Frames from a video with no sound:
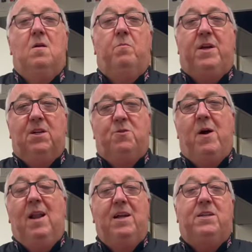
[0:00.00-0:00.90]
Because
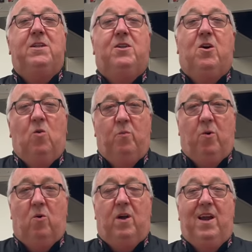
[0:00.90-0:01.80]
my latest
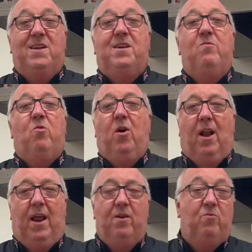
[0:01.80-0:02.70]
cookbook, Eating
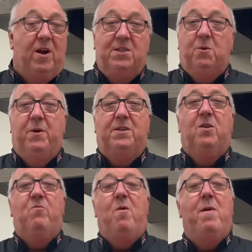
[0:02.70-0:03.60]
Royally, Recipes
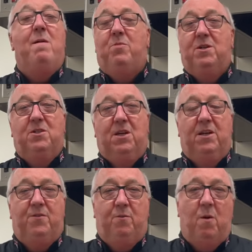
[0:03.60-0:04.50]
and
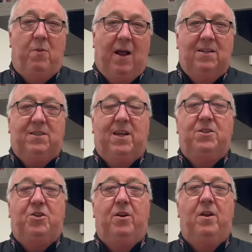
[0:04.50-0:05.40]
Remembrances from a Palace
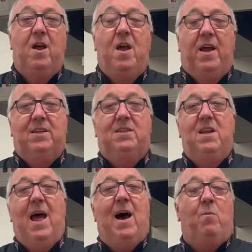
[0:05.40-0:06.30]
Kitchen, is
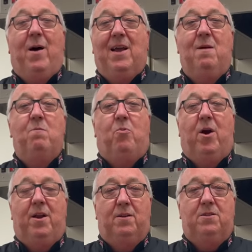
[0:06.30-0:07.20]
now back in
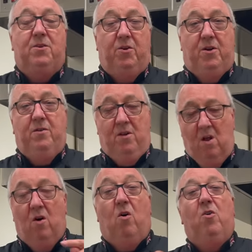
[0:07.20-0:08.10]
print, you can
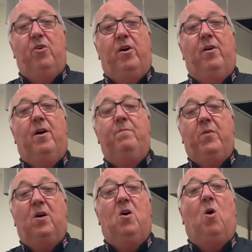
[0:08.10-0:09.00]
order a,
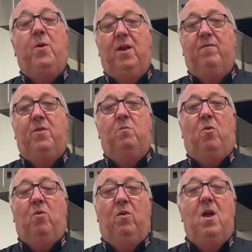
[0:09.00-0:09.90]
a copy of the
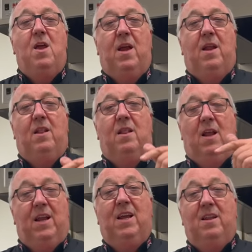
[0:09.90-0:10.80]
book in the
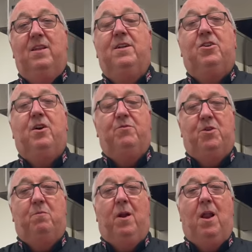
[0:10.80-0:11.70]
link in the
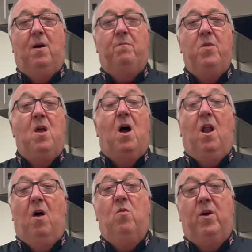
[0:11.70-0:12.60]
description below.
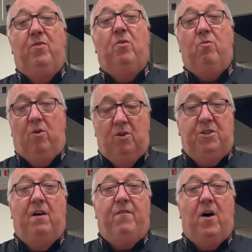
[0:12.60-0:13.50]
Along with The Royal
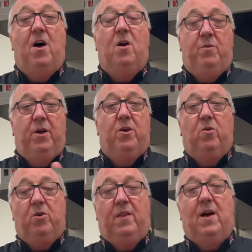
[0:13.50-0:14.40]
Chef at Home, you can
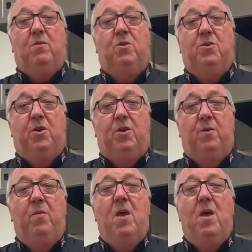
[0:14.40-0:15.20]
order that one too.